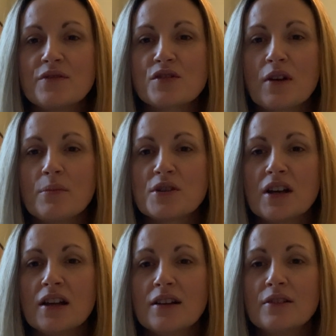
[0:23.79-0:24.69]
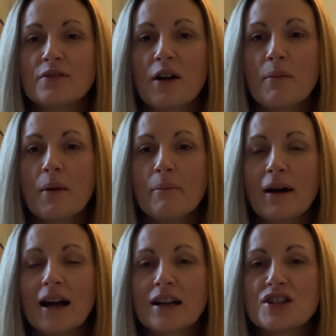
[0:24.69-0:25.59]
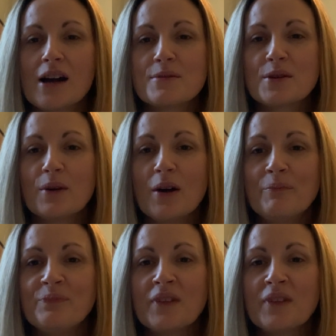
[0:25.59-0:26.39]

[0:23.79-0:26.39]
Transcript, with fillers: scripture from Mark chapter one,